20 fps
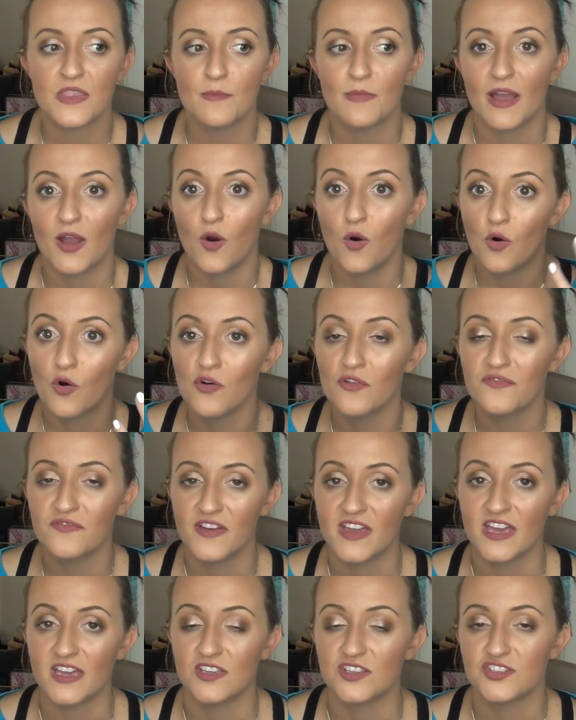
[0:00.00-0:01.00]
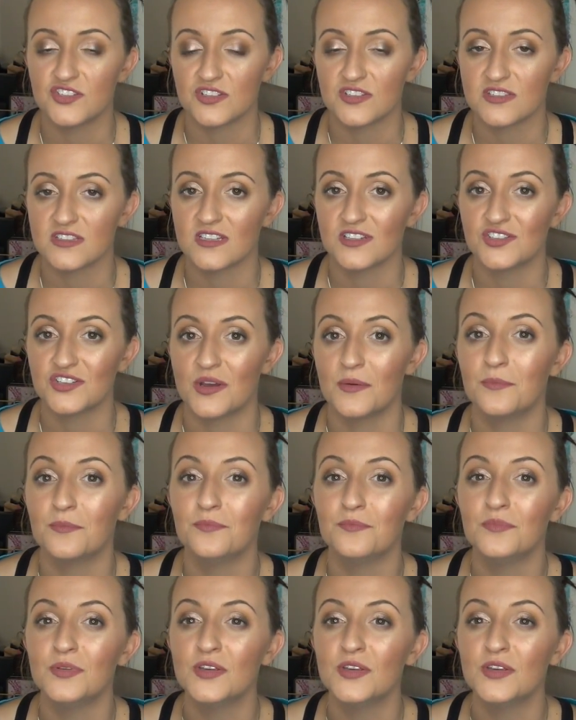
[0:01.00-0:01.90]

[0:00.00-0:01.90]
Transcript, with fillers: my whole face just such a